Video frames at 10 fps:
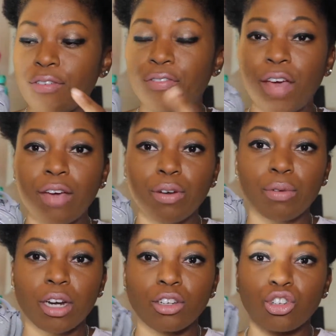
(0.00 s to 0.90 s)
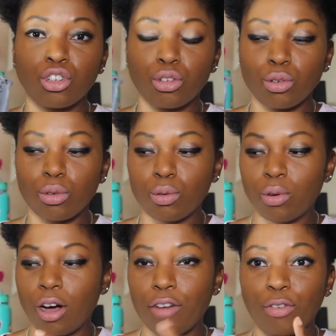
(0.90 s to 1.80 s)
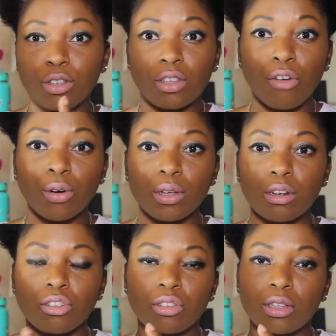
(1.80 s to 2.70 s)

favorite running shoe for several years.